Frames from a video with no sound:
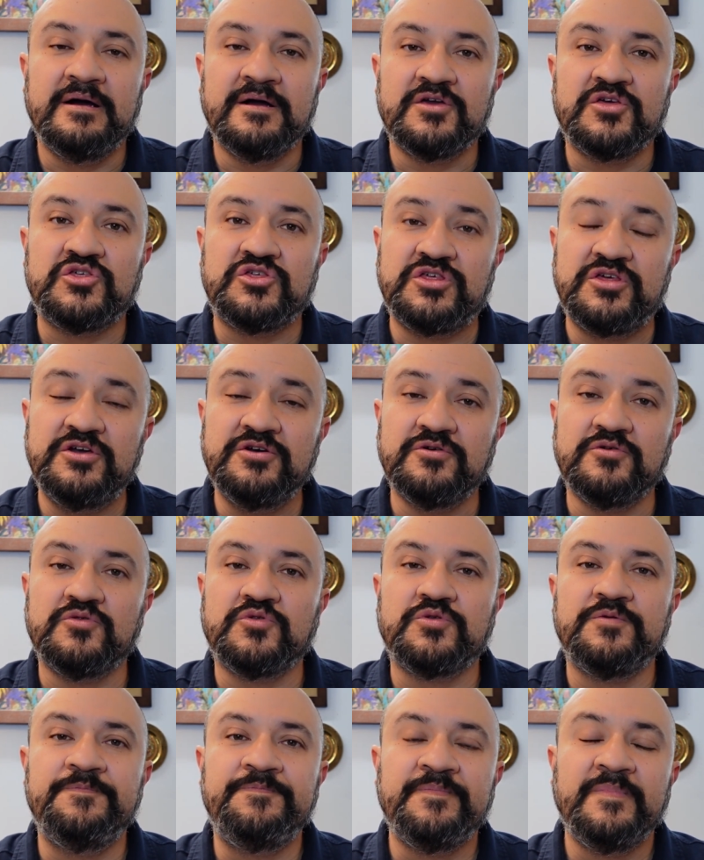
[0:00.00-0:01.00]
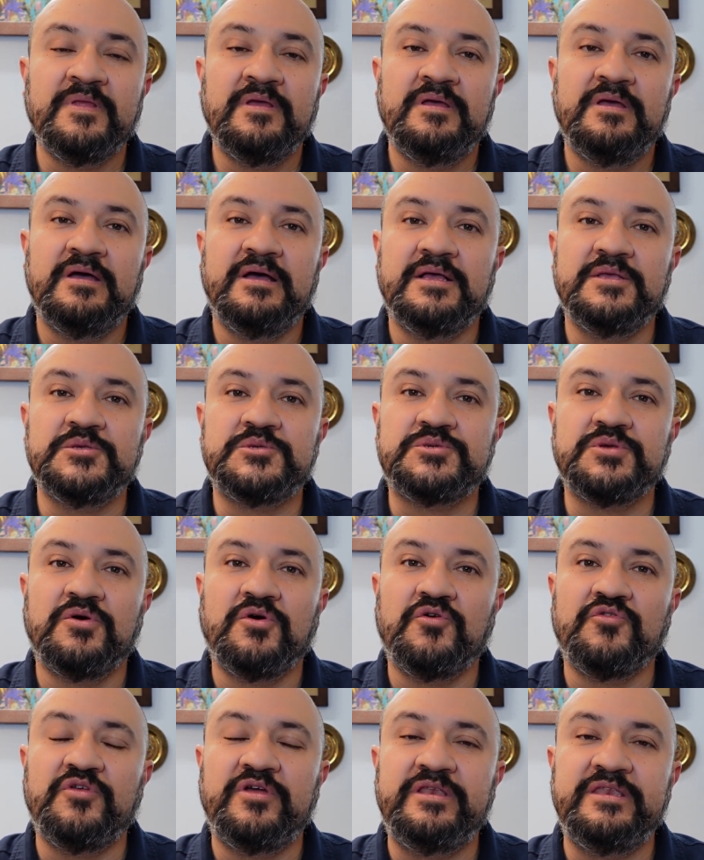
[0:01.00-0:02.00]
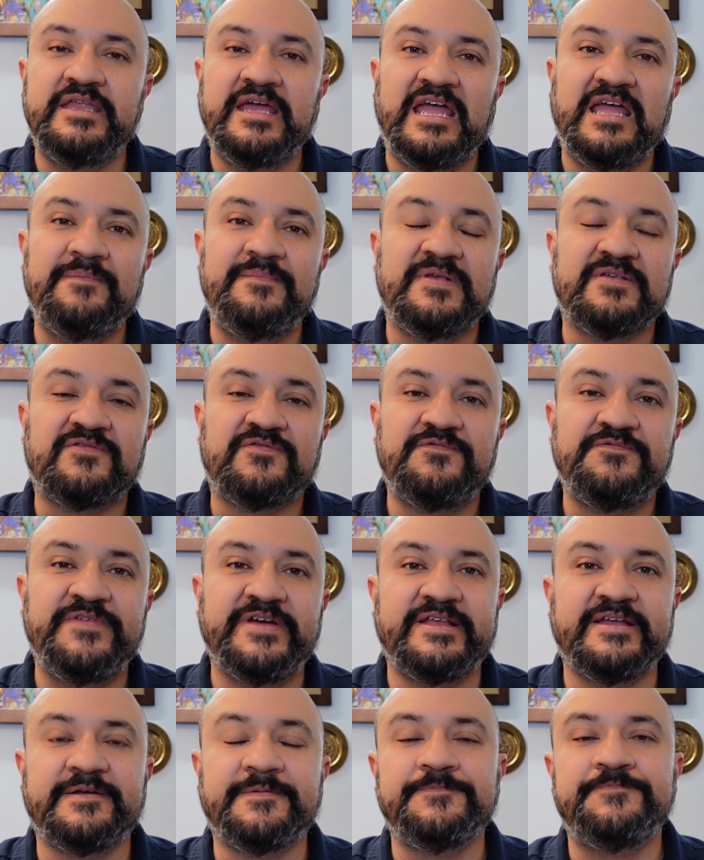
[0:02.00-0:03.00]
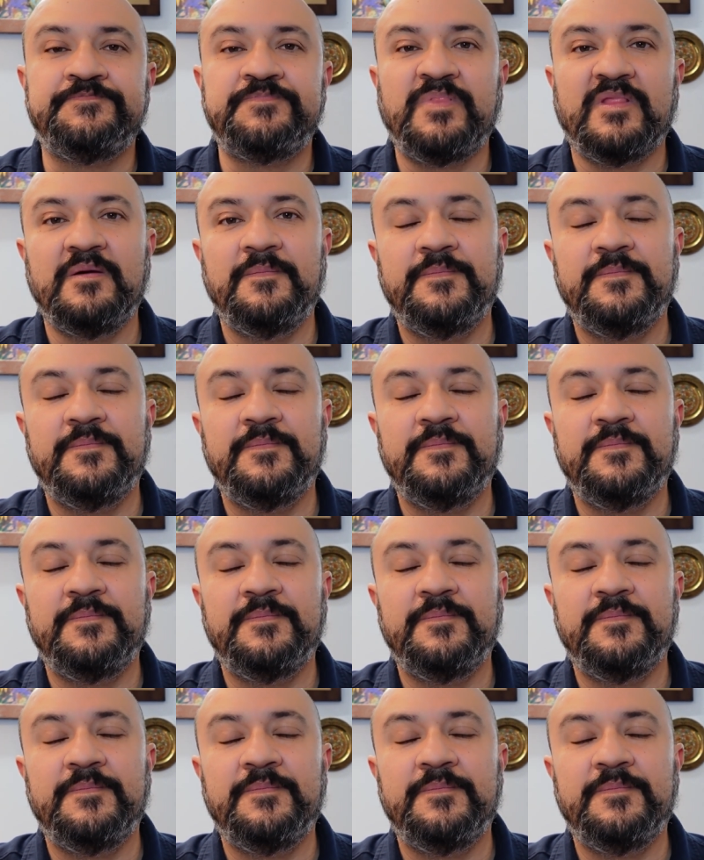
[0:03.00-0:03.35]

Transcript: Shield. And so the name is fitting,